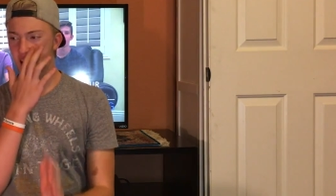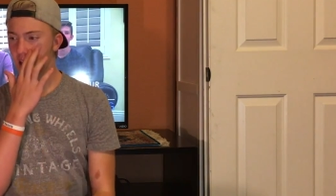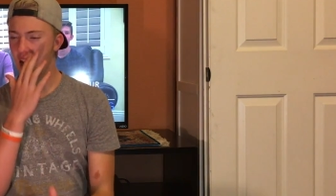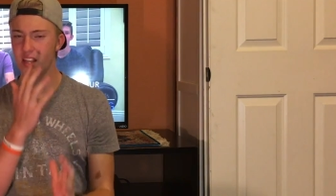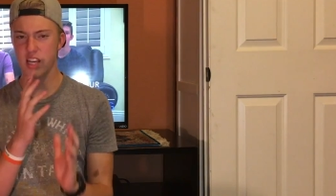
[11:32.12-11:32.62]

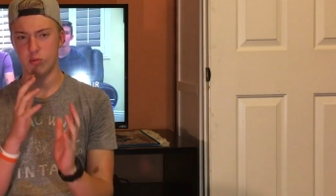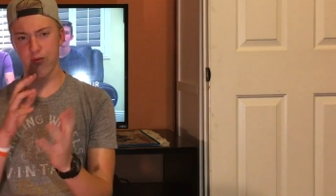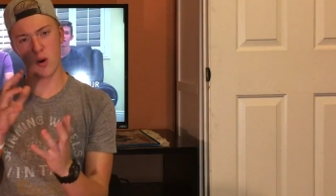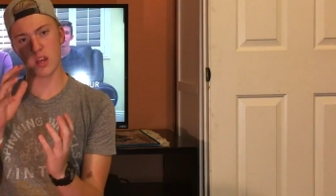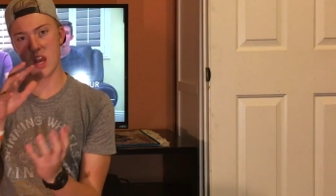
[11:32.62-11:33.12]
Contacts
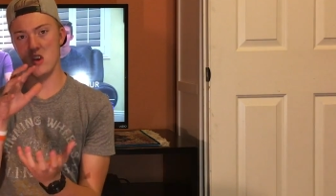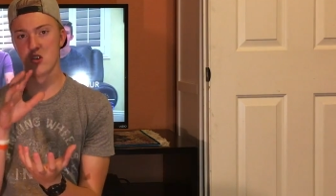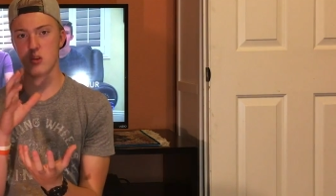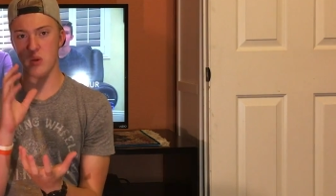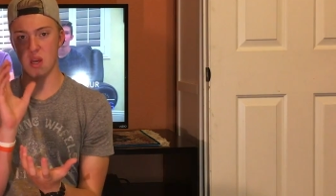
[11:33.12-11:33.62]
before it kind of
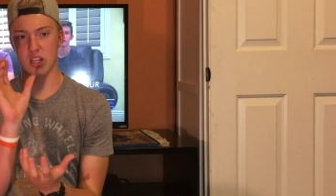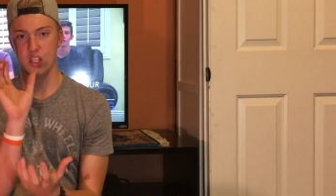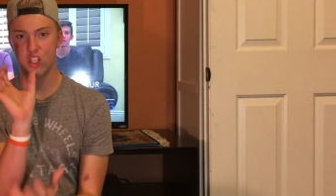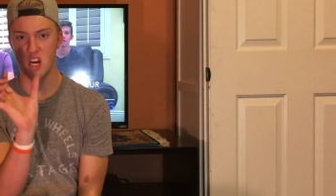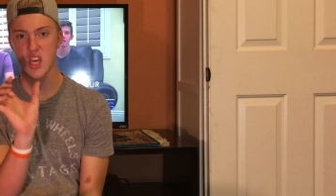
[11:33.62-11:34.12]
used to be a
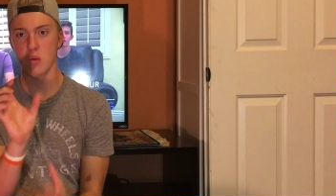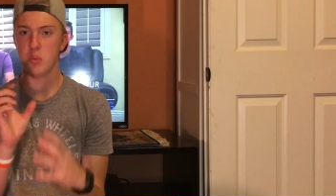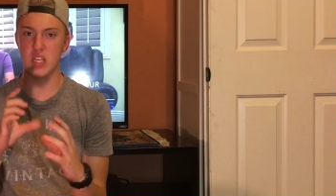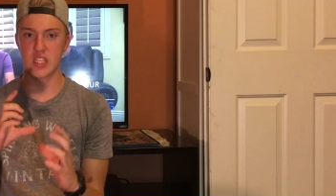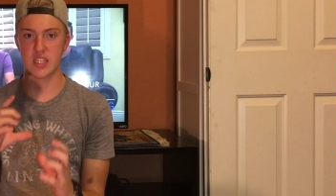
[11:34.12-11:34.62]
chunky
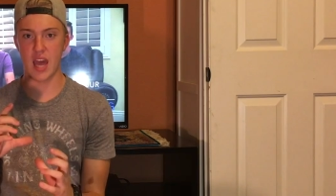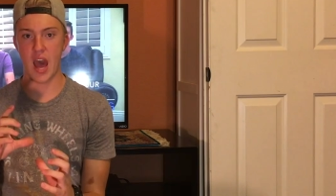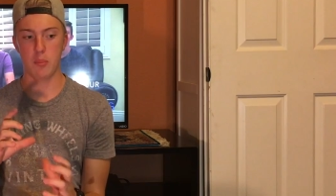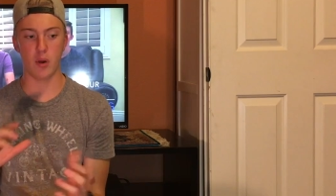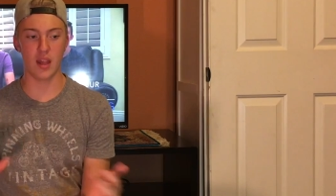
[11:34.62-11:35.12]
business
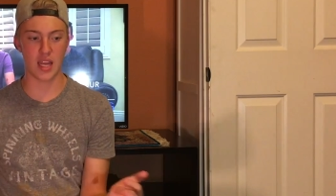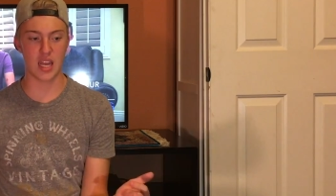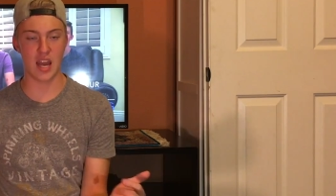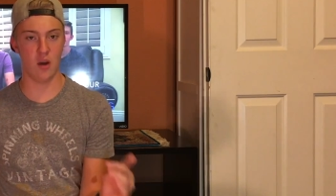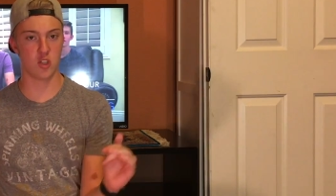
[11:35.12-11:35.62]
app. I like
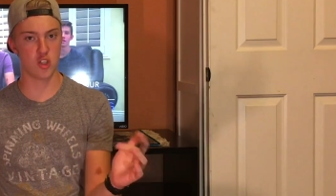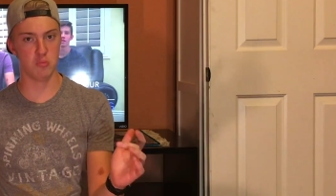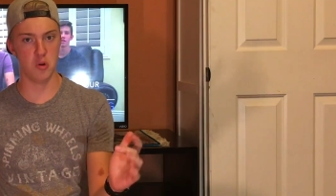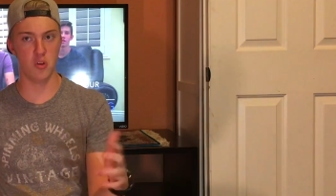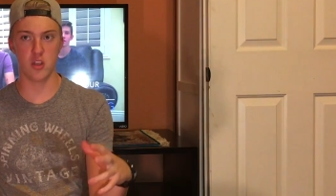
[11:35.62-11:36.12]
it now. It's
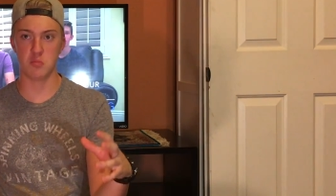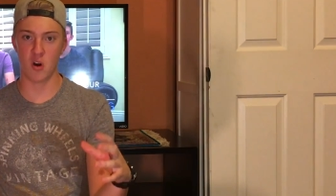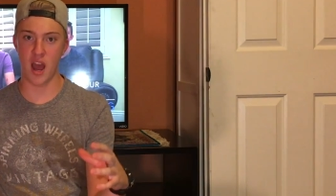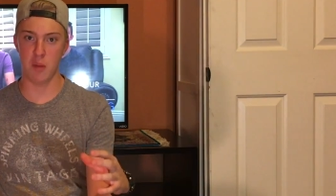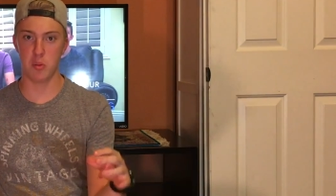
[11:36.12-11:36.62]
smooth. It's
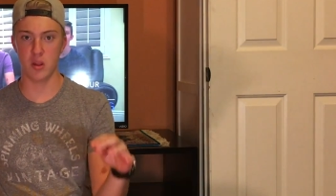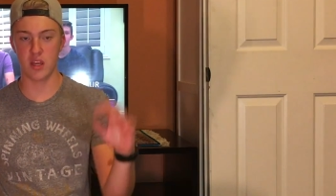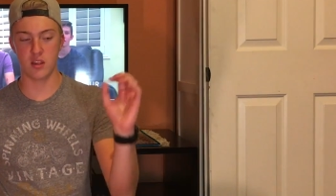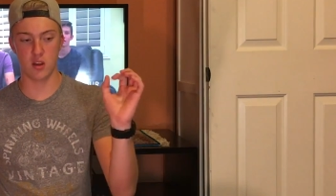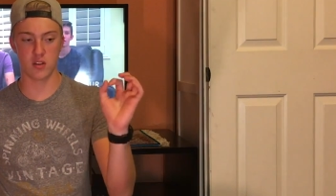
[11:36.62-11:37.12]
more Apple-y. You
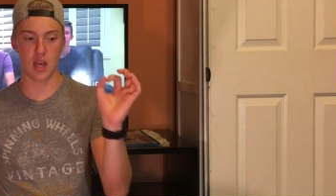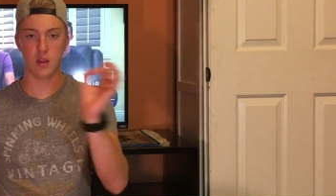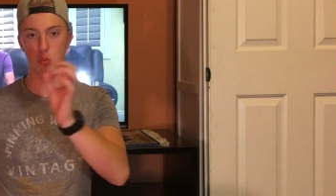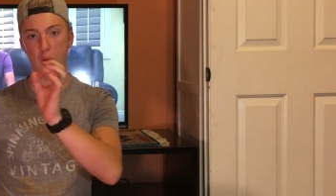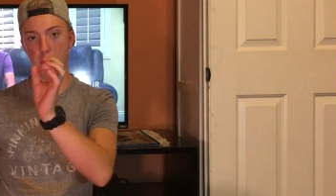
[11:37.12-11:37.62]
know, it's got
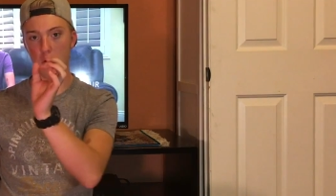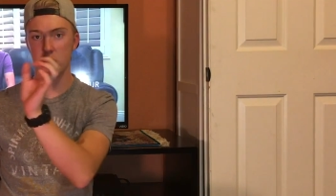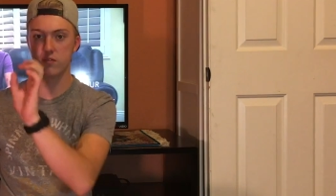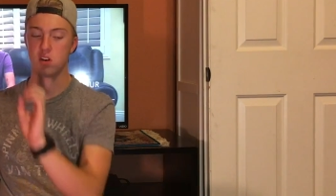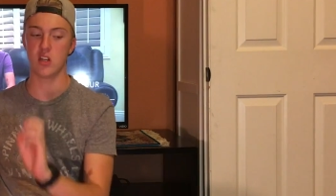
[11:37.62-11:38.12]
little
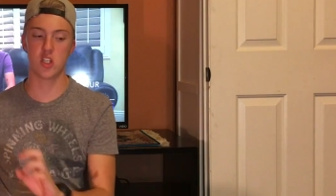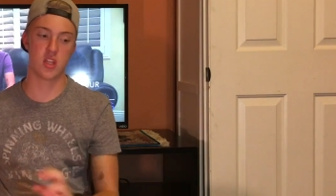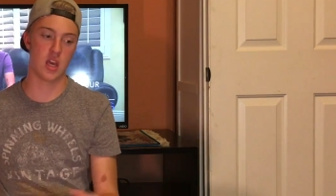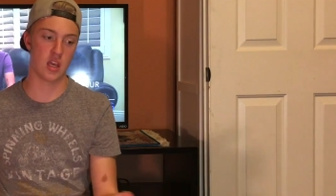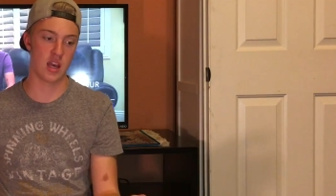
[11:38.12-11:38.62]
bubbles for each
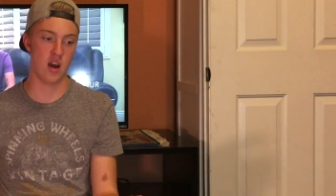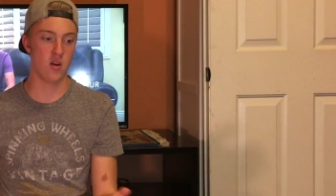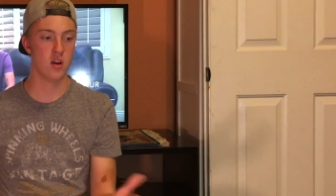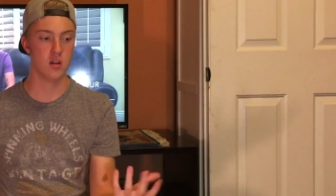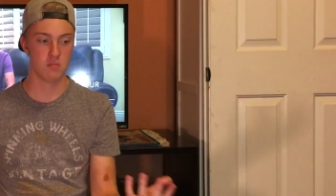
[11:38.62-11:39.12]
thing now.
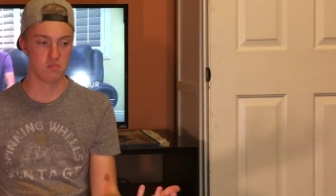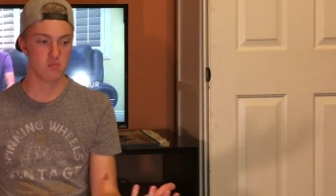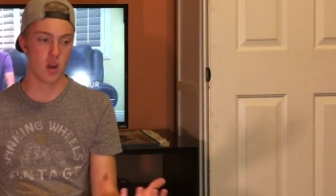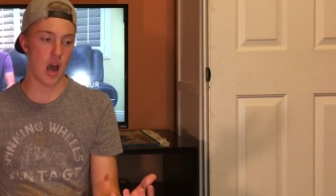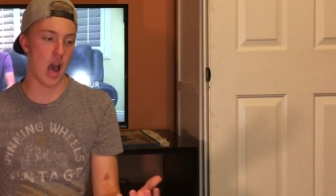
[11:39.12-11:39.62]

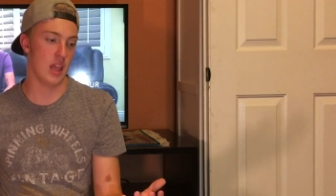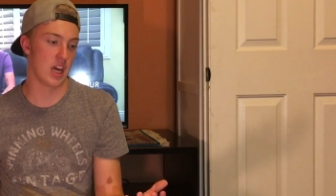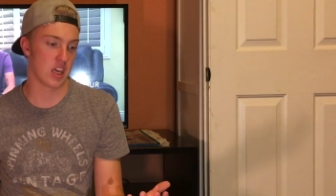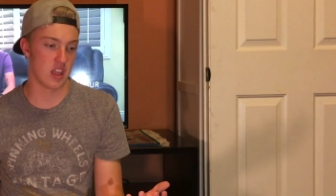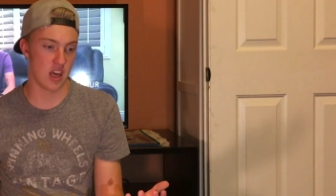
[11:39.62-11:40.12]
I
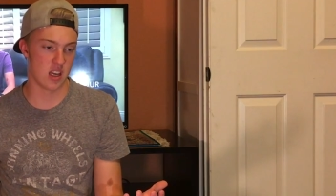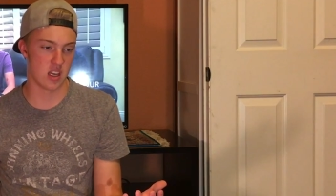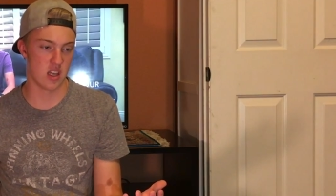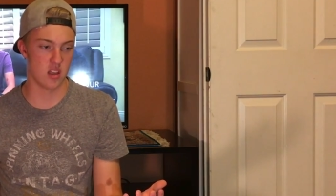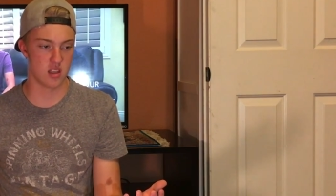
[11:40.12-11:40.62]
like the
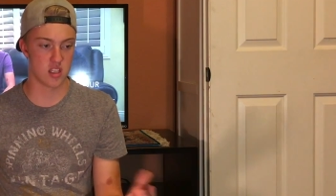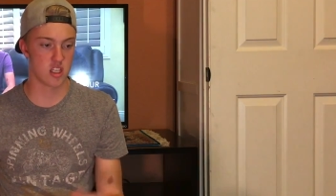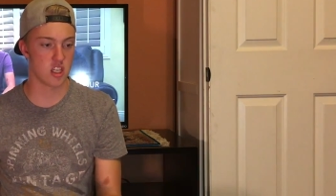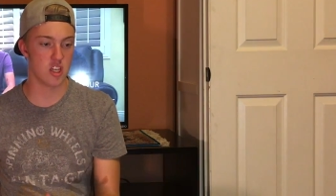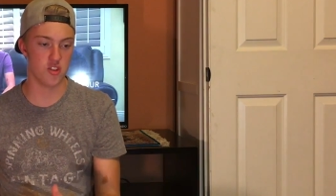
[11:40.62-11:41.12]
idea that
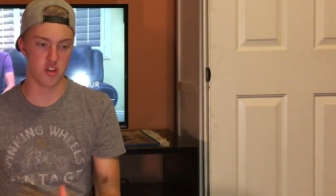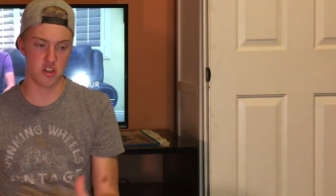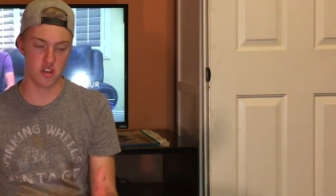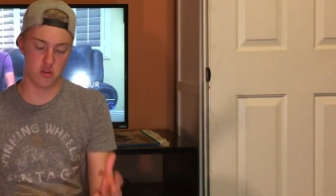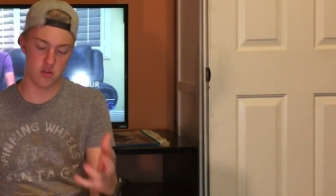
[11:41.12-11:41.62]
it's easier
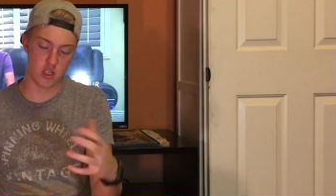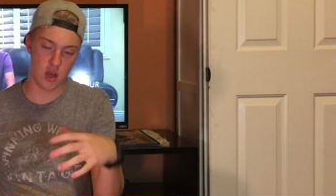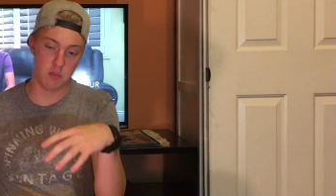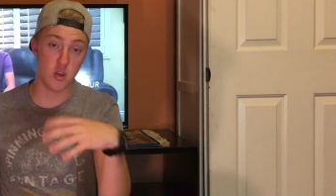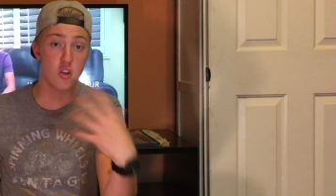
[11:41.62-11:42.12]
to use.
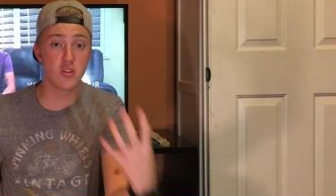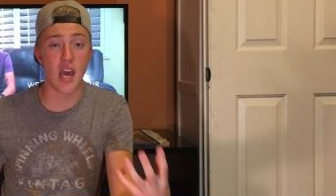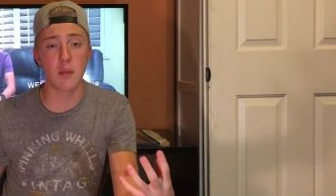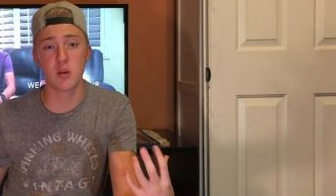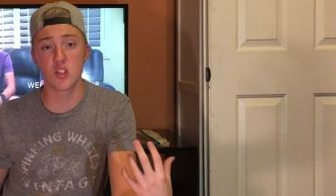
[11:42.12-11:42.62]
News
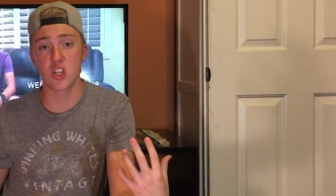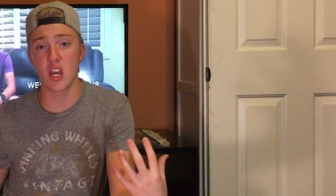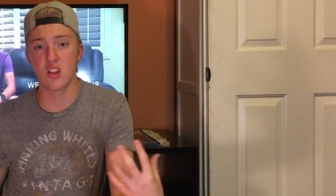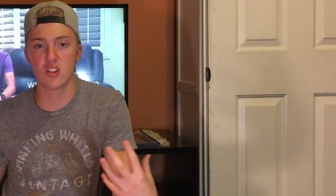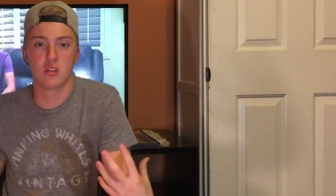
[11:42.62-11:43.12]
app has
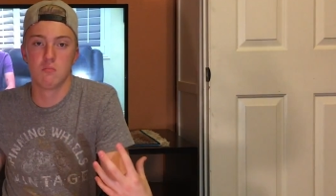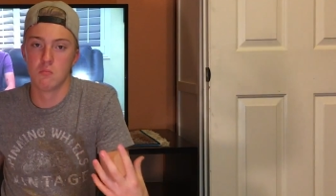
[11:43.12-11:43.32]
changed.